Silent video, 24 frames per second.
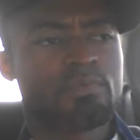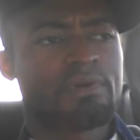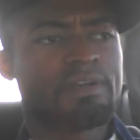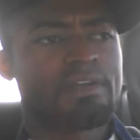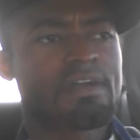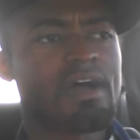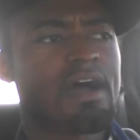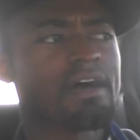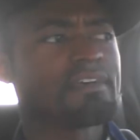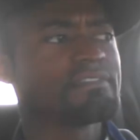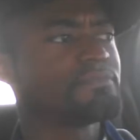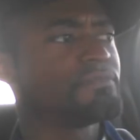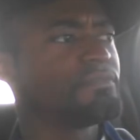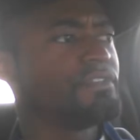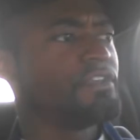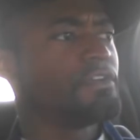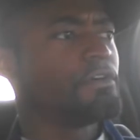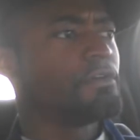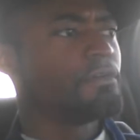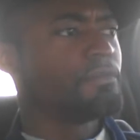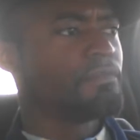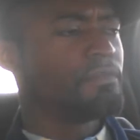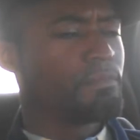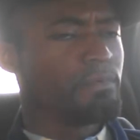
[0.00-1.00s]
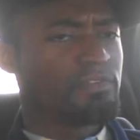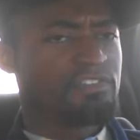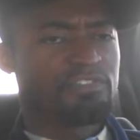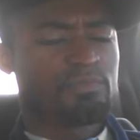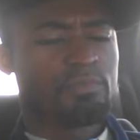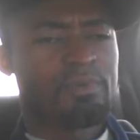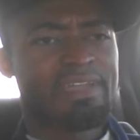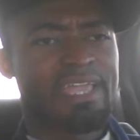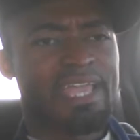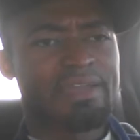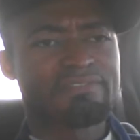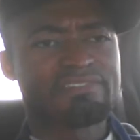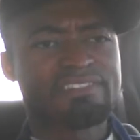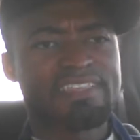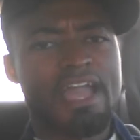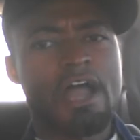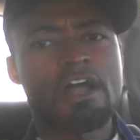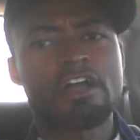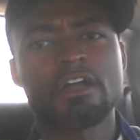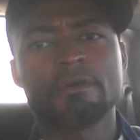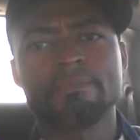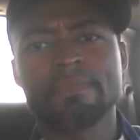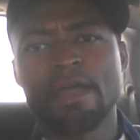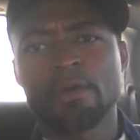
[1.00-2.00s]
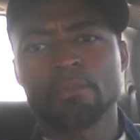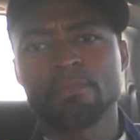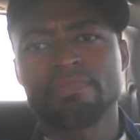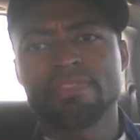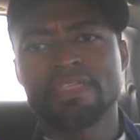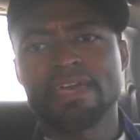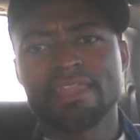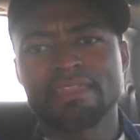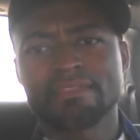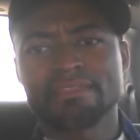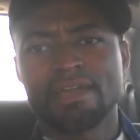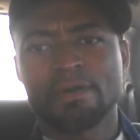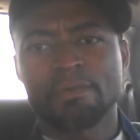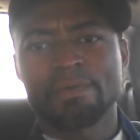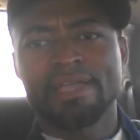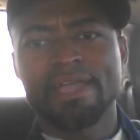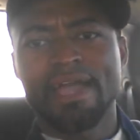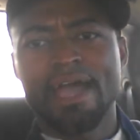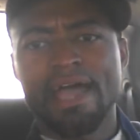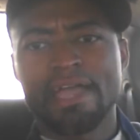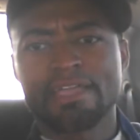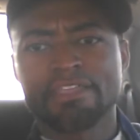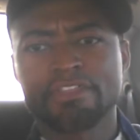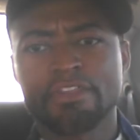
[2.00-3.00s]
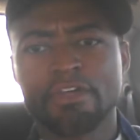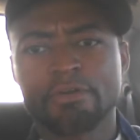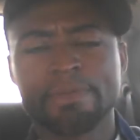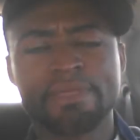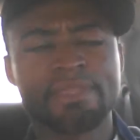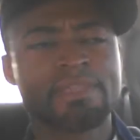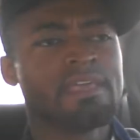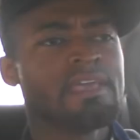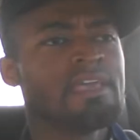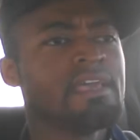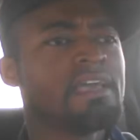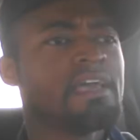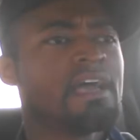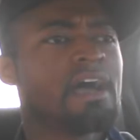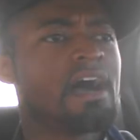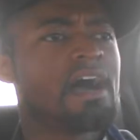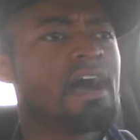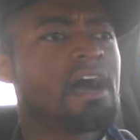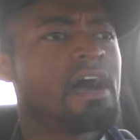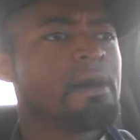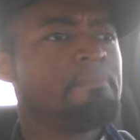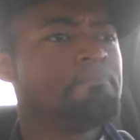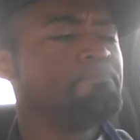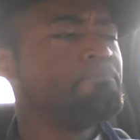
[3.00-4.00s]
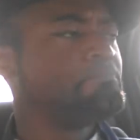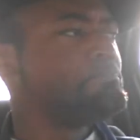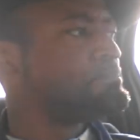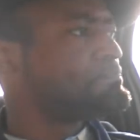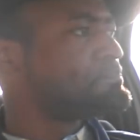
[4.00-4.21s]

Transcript: caused, which is what gave us the outcome that we got. You know what I mean?